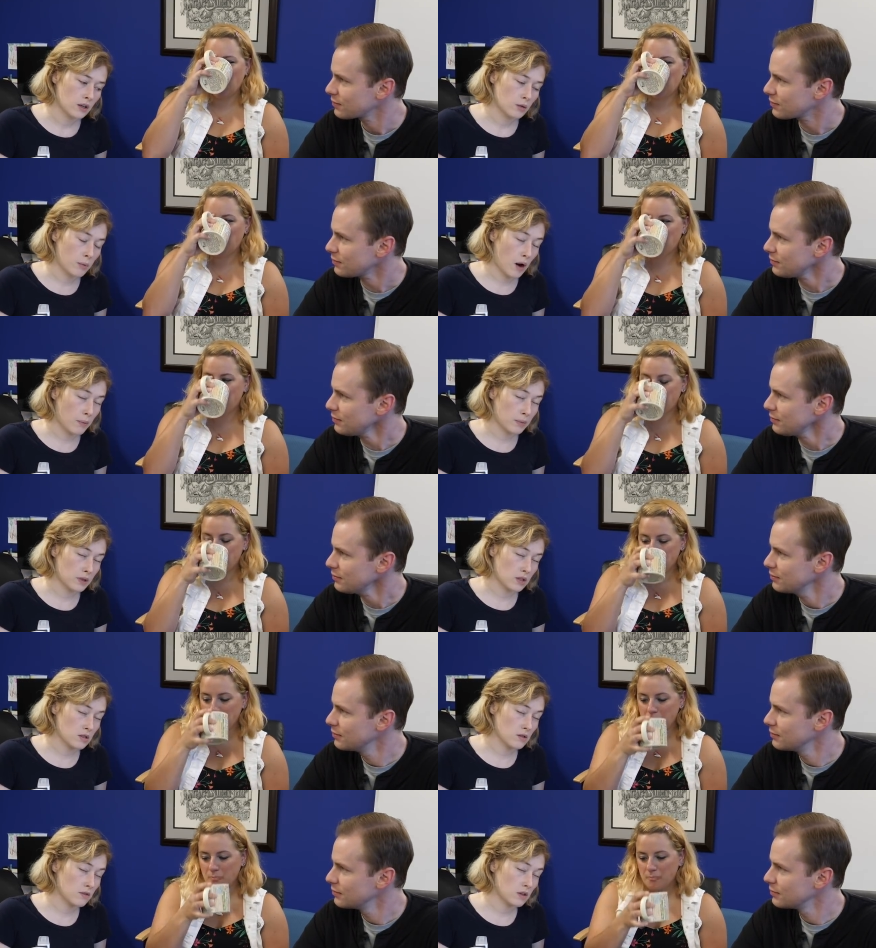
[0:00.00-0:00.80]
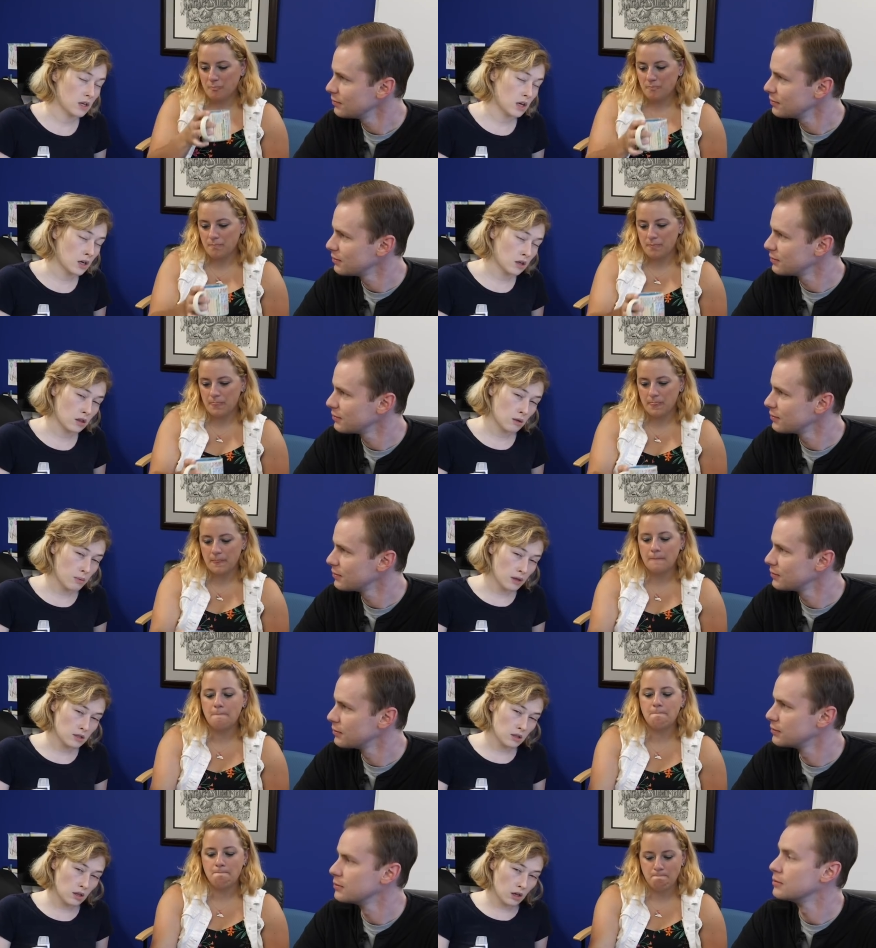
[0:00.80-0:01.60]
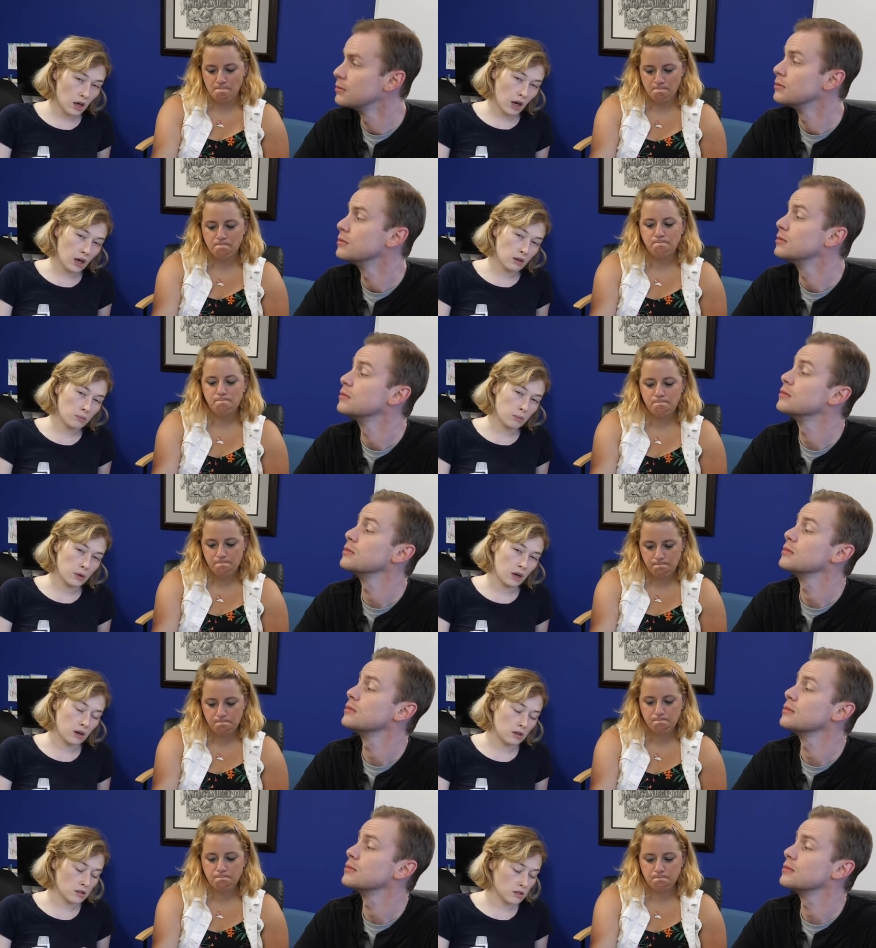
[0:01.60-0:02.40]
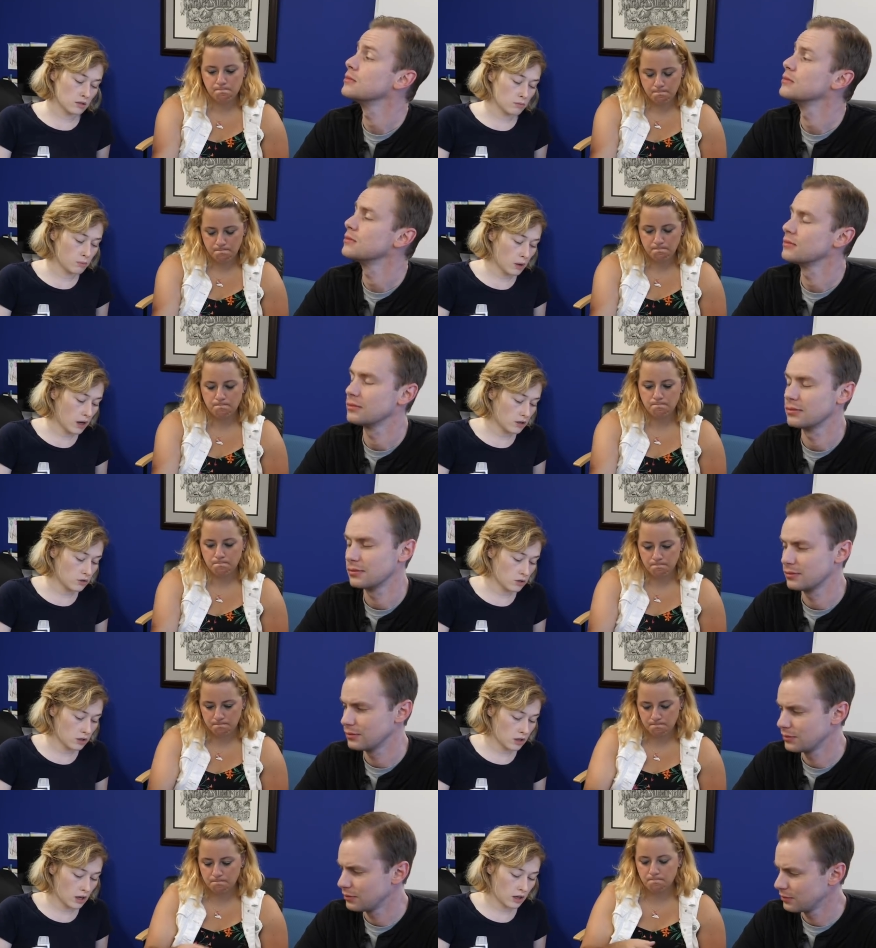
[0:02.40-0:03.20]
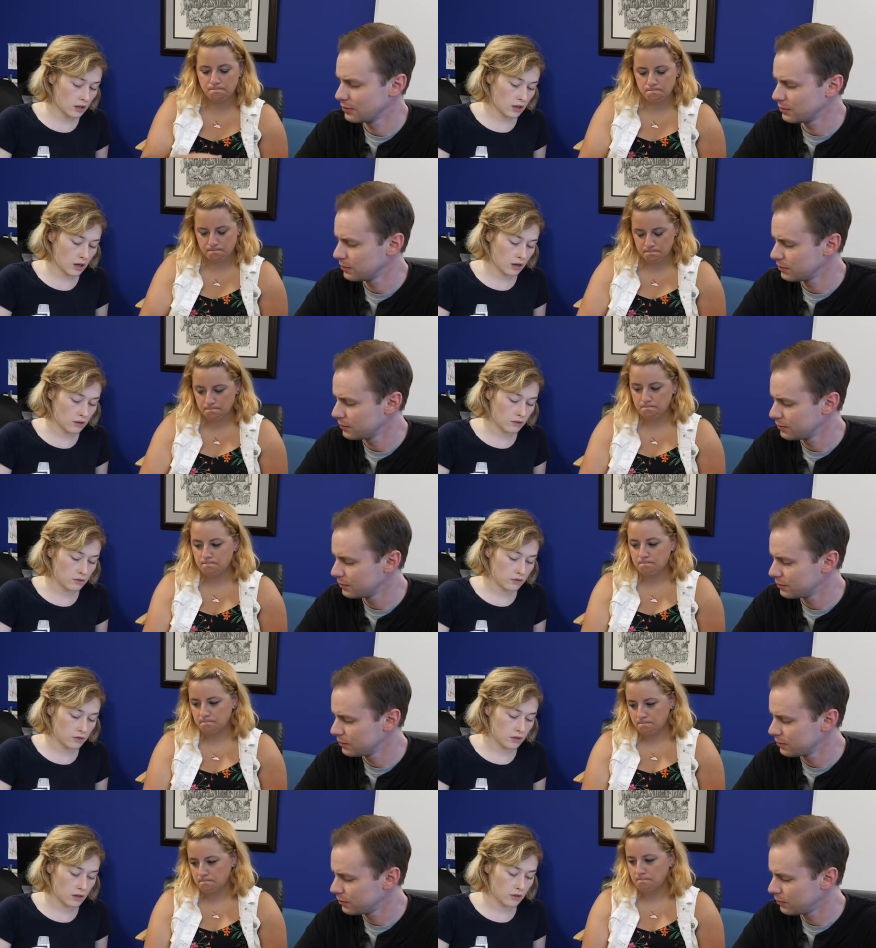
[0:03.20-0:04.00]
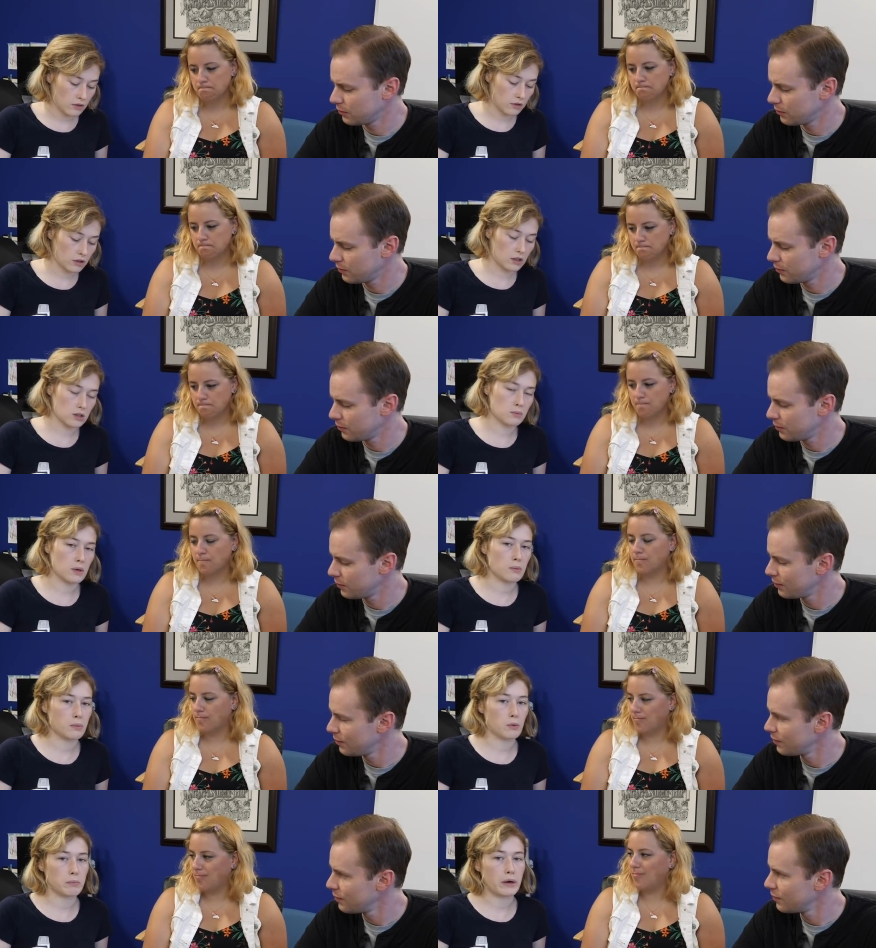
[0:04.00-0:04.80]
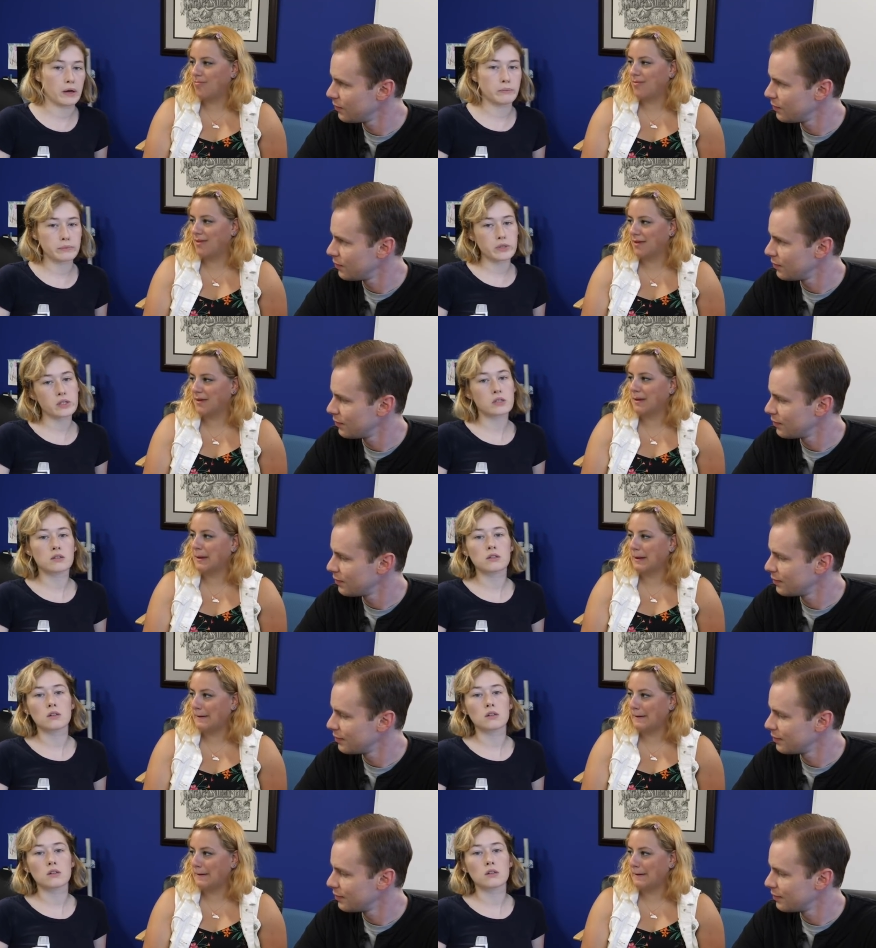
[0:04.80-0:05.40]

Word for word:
Speaker 1: the properties of the ink the best that they can, because by doing that kind of gets people pumped